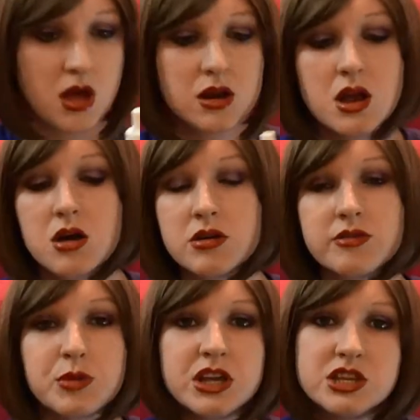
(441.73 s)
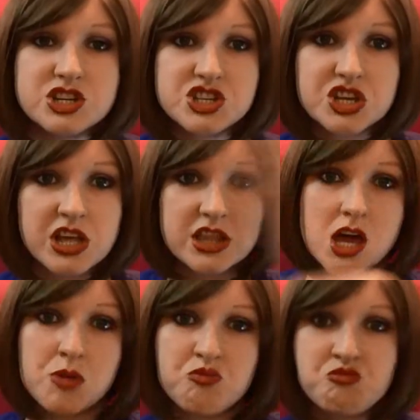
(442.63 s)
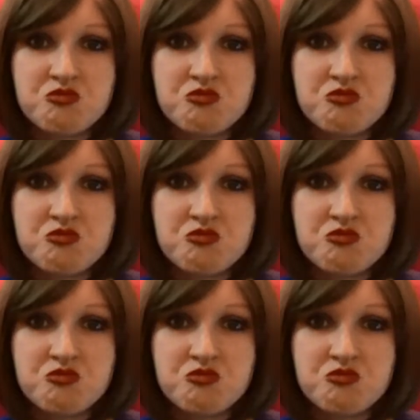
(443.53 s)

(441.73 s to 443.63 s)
No, never mind. They just look like that.